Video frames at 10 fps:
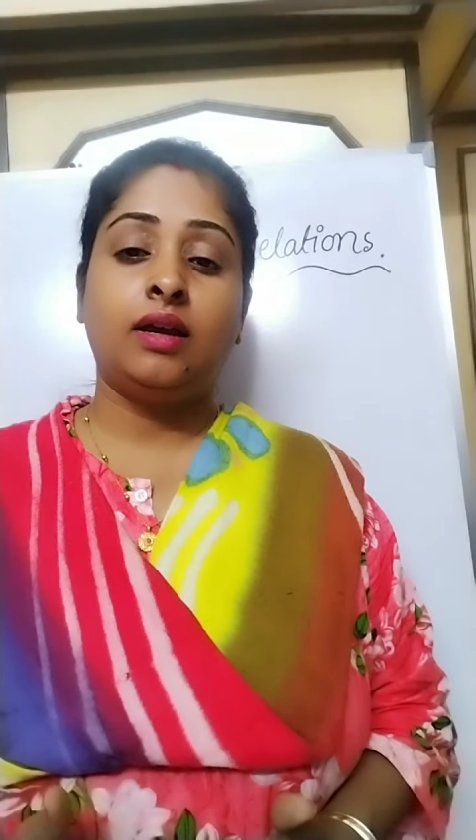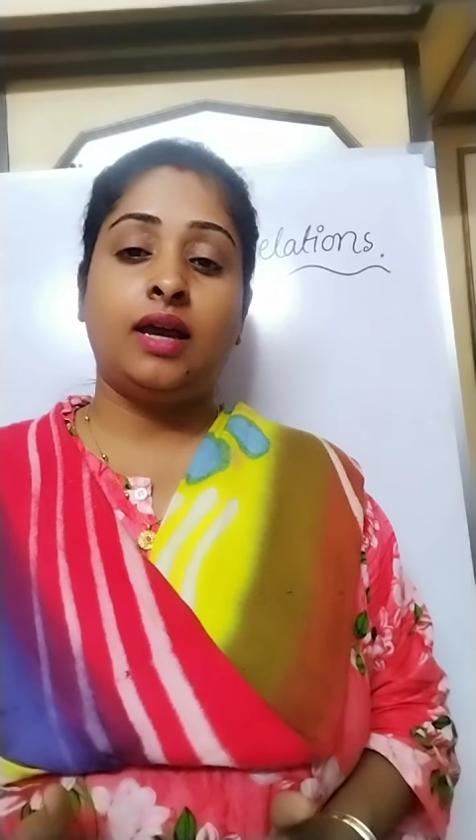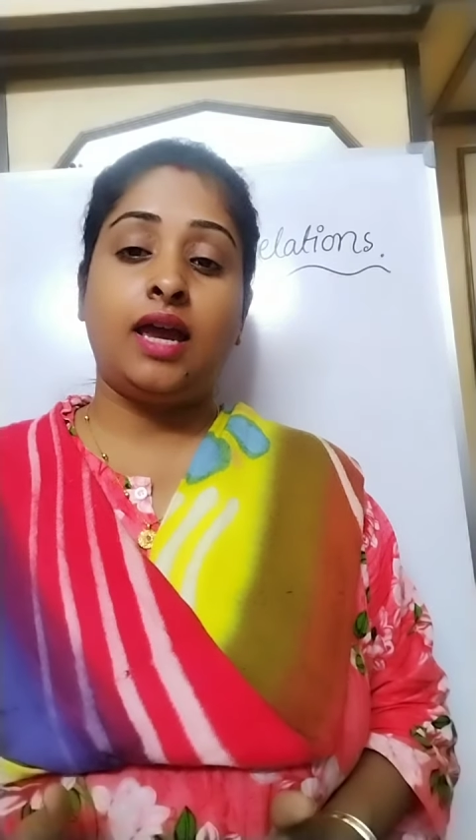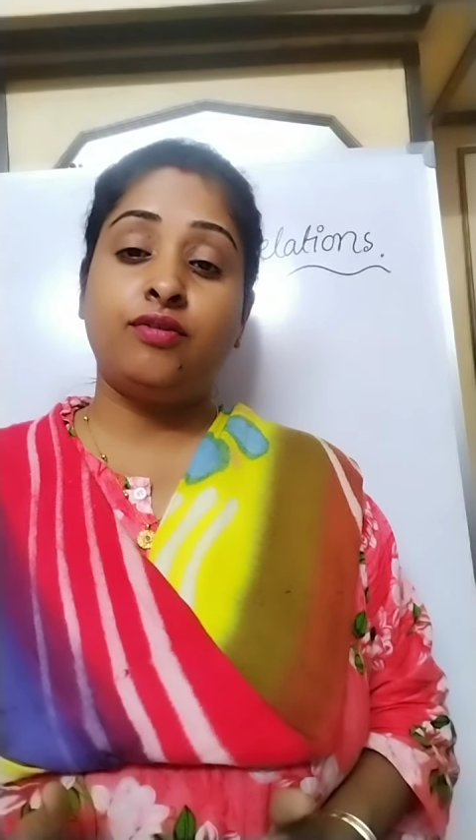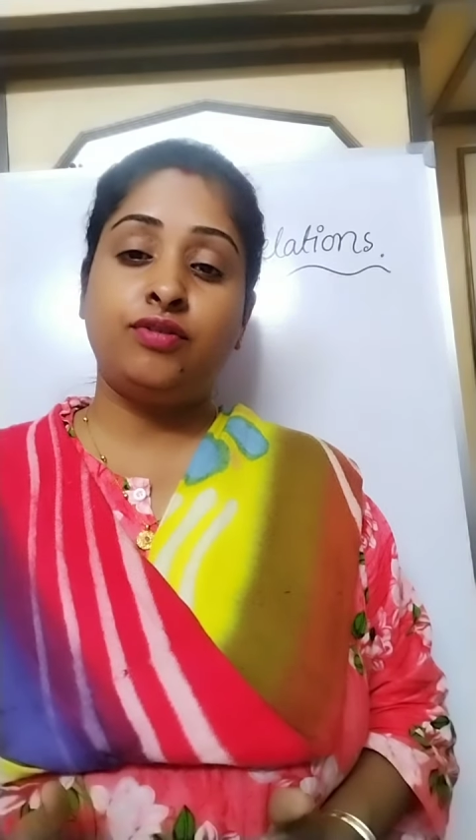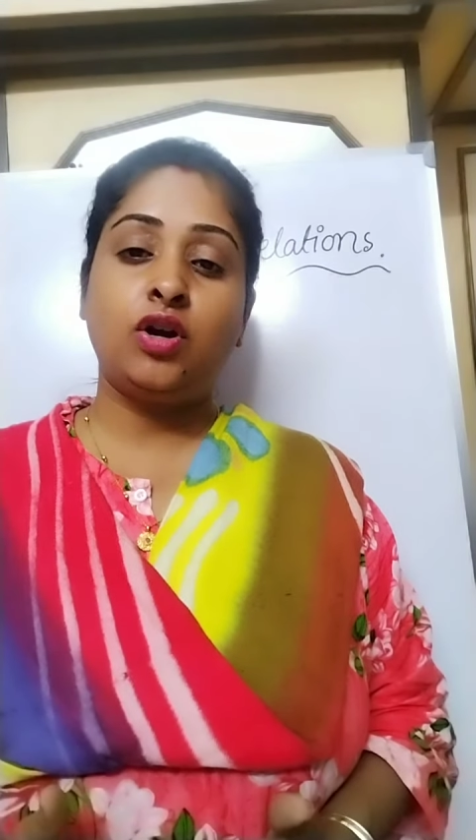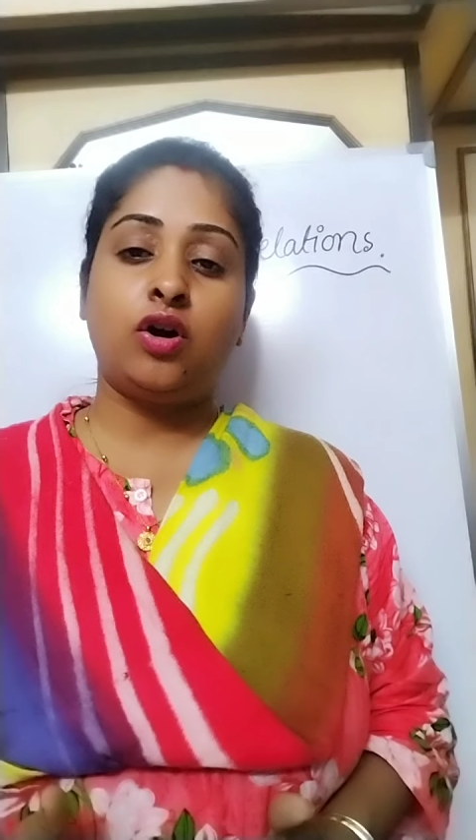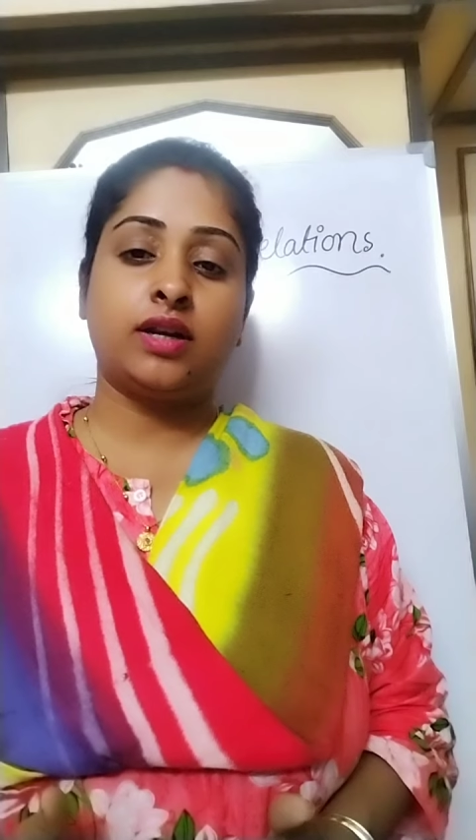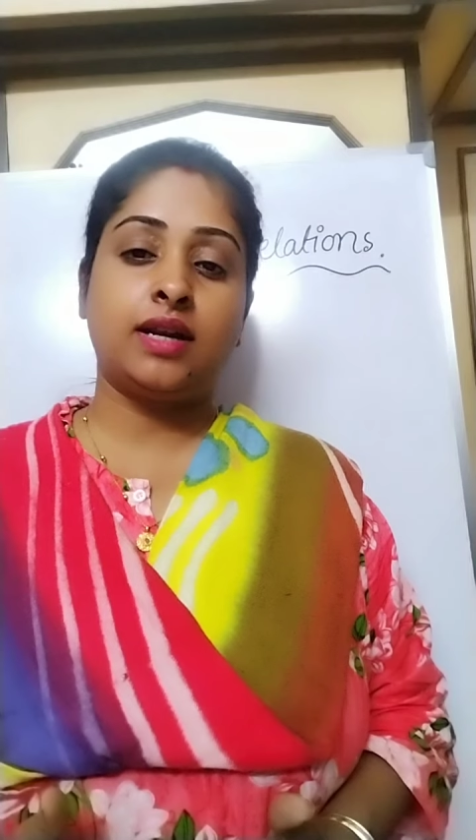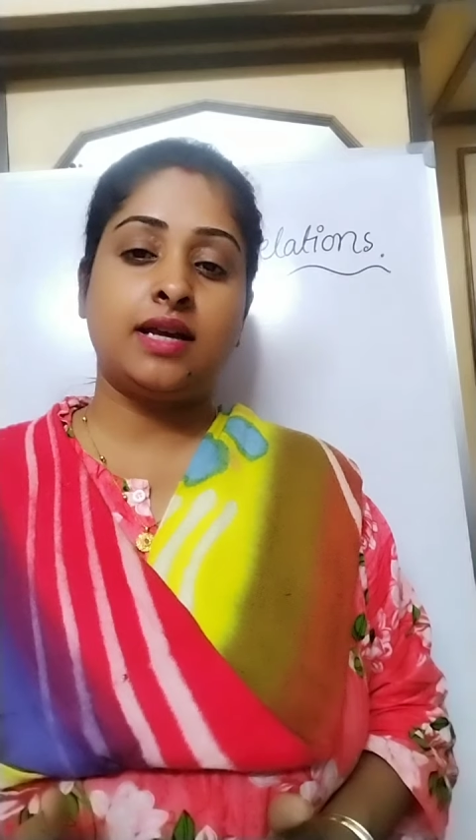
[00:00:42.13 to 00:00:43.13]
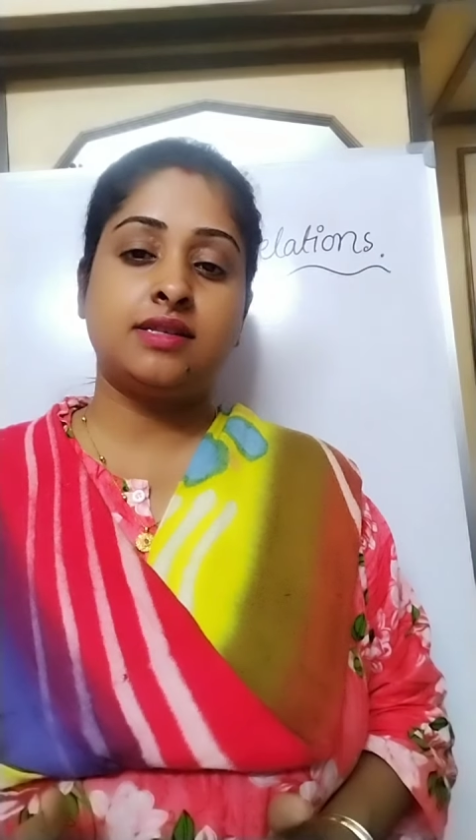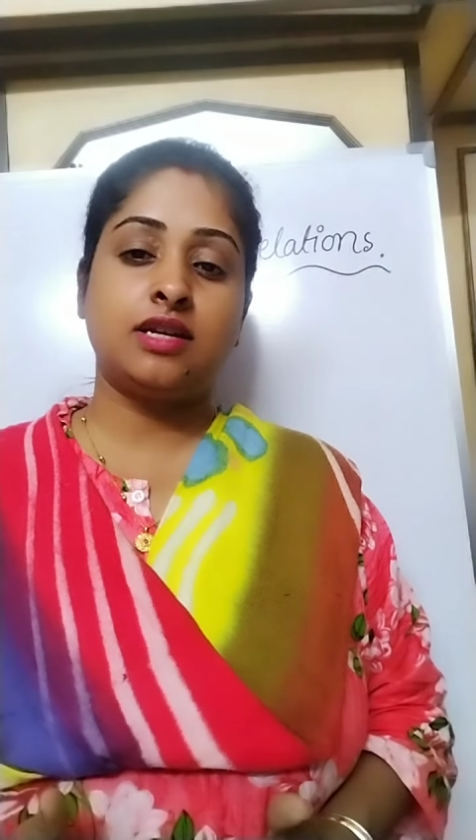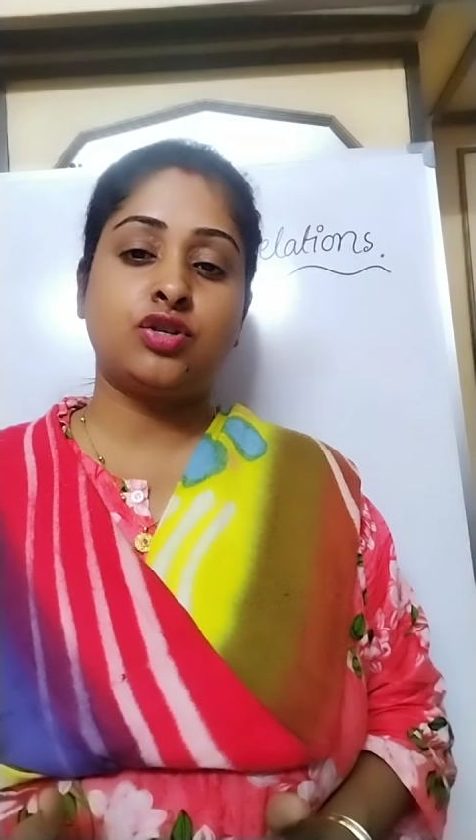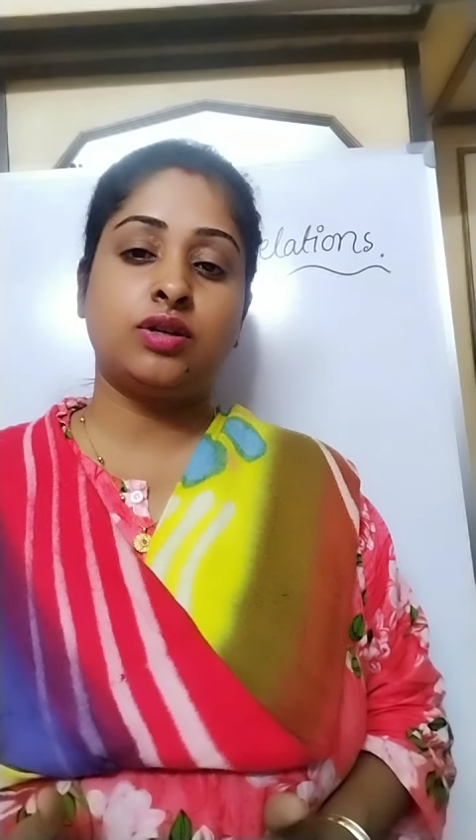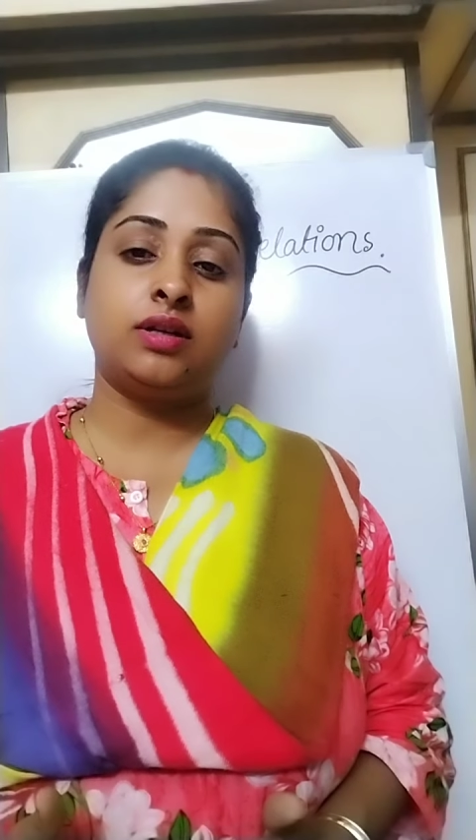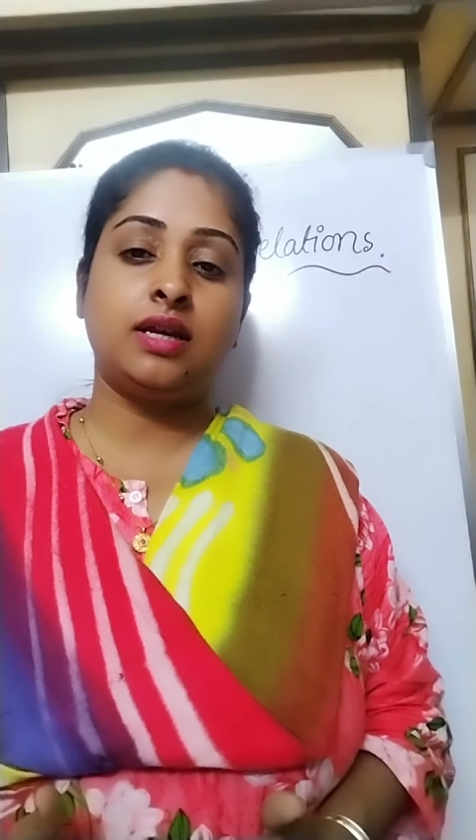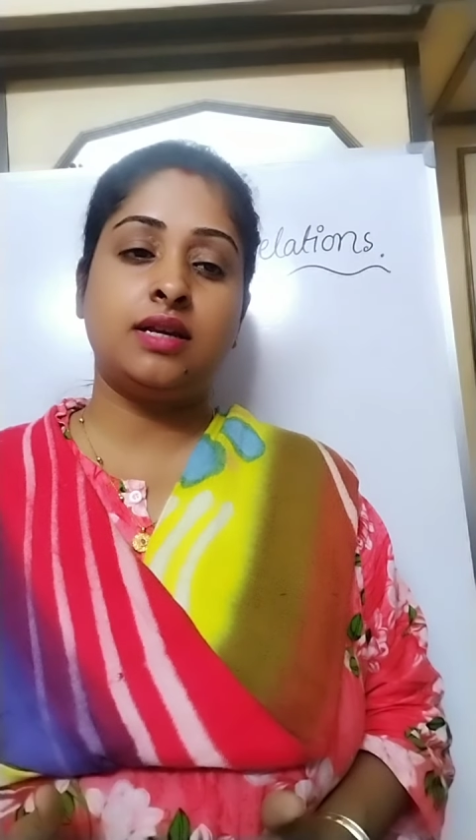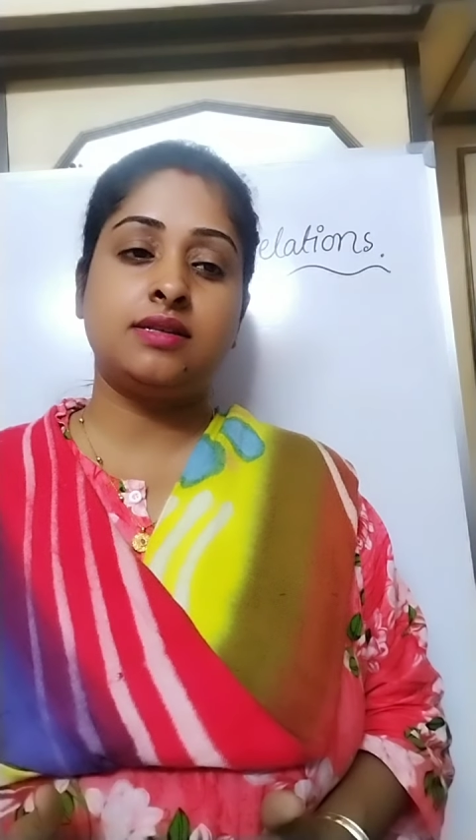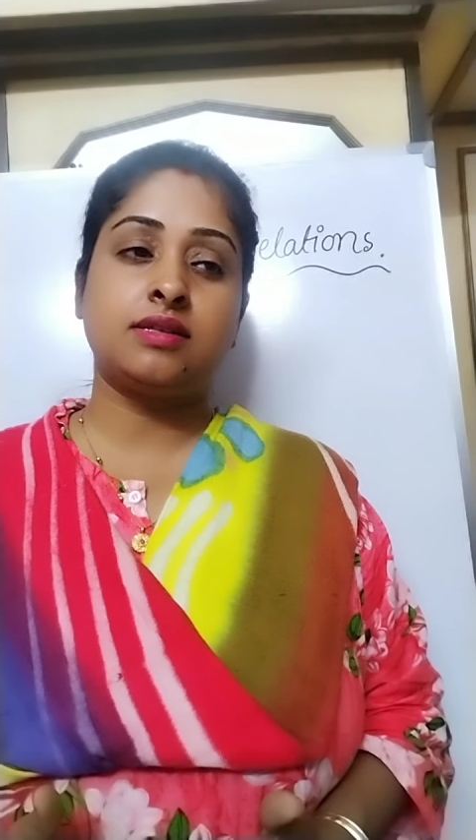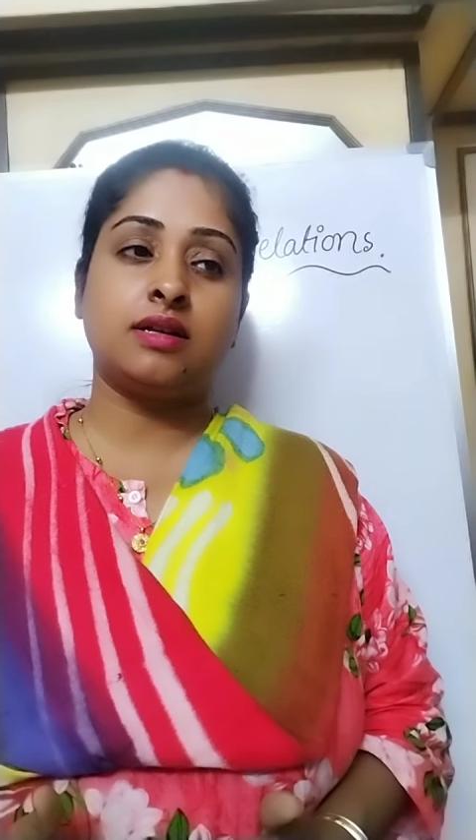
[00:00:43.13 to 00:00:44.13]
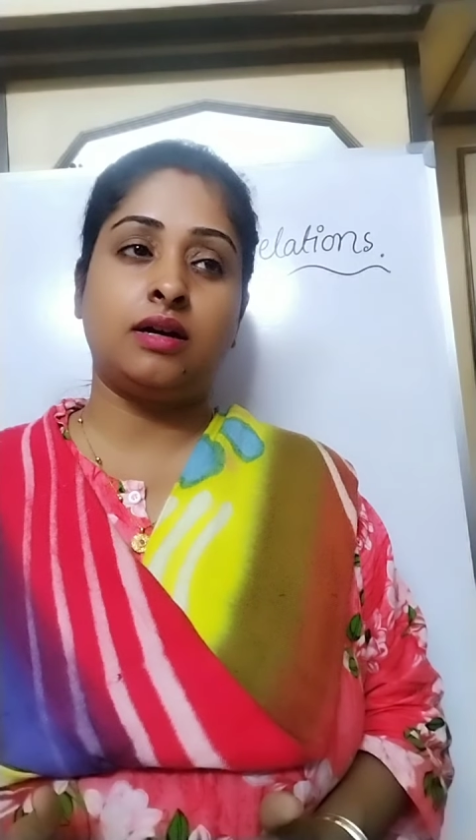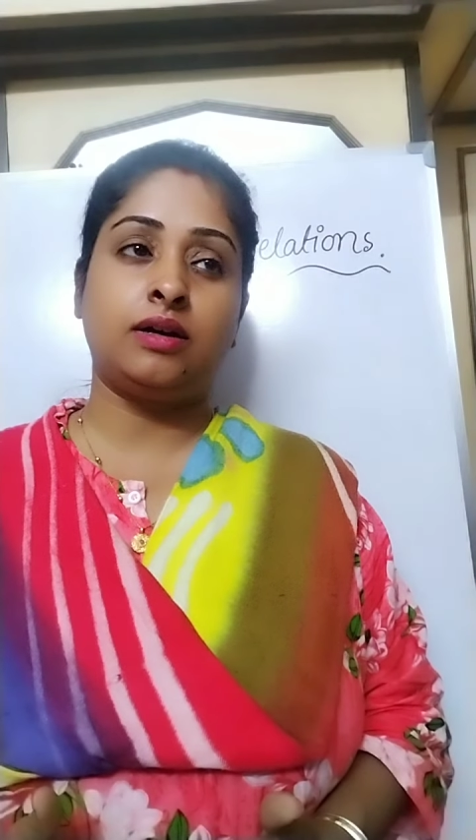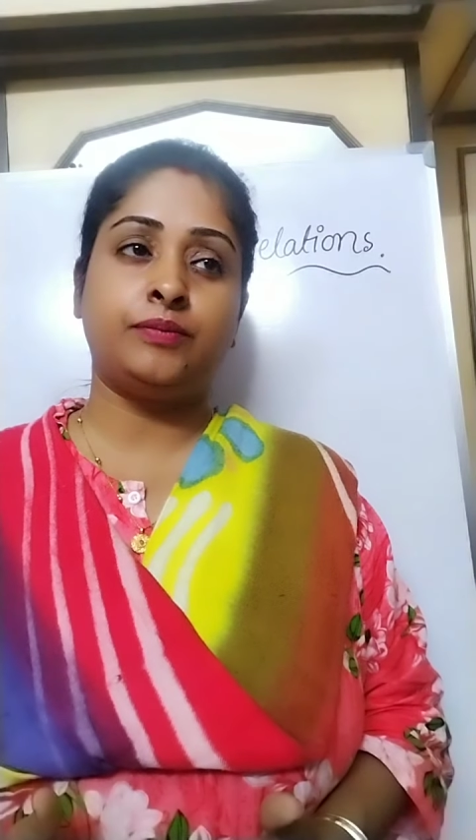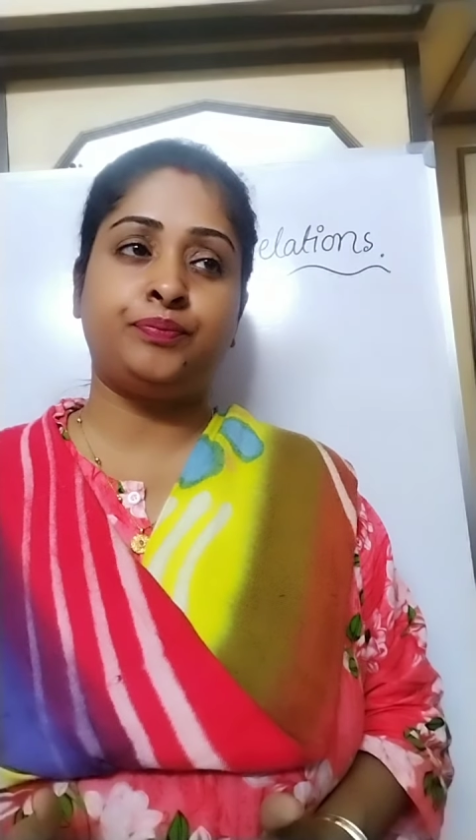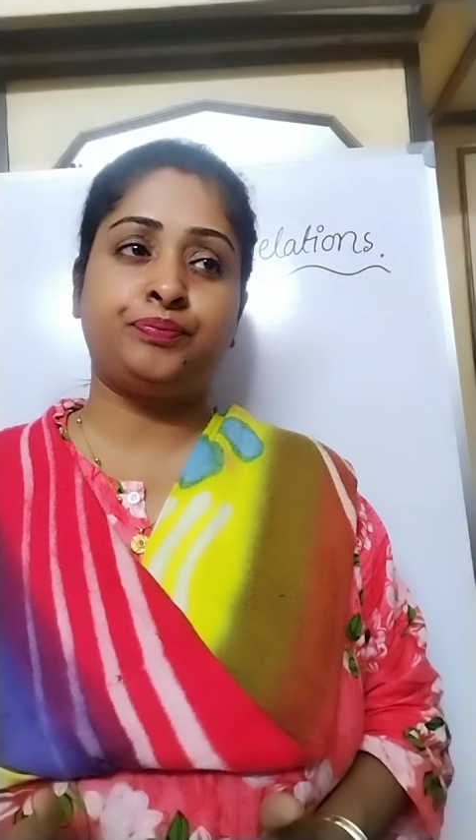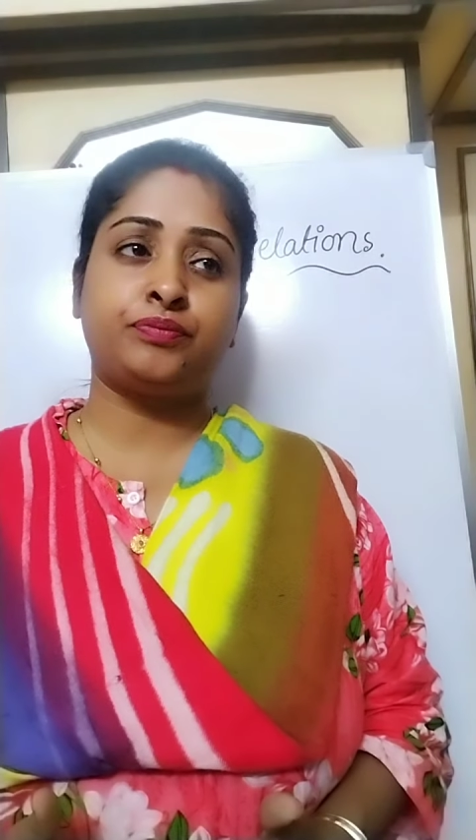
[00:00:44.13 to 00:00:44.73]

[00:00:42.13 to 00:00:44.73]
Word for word: every organization is um,